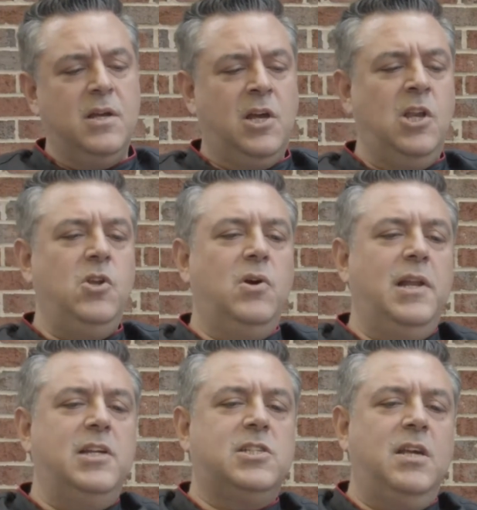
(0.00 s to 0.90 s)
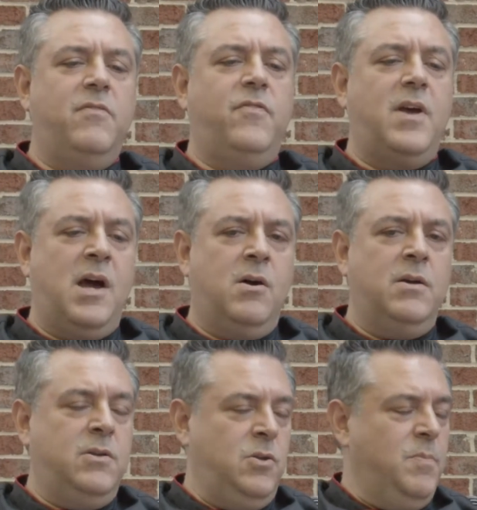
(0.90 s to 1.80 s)
can you at least give
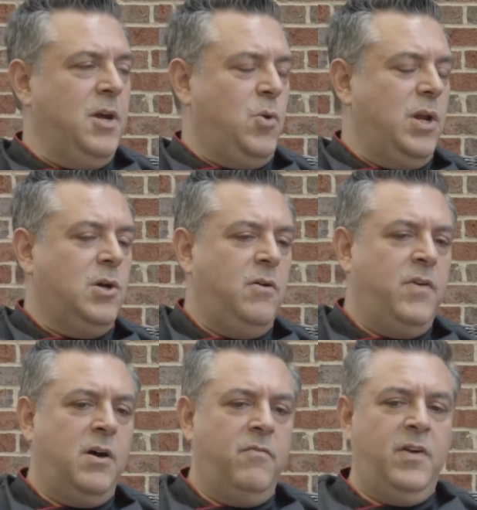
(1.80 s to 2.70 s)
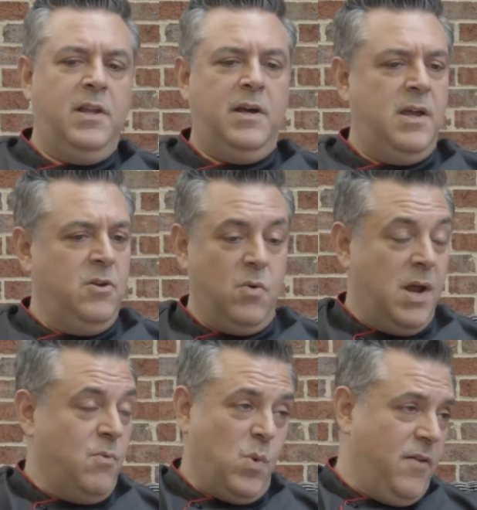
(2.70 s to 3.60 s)
you've been critical of El Vila, and
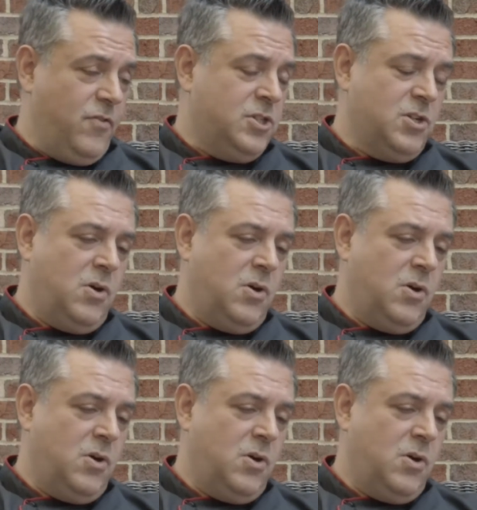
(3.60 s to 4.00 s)
rightfully so.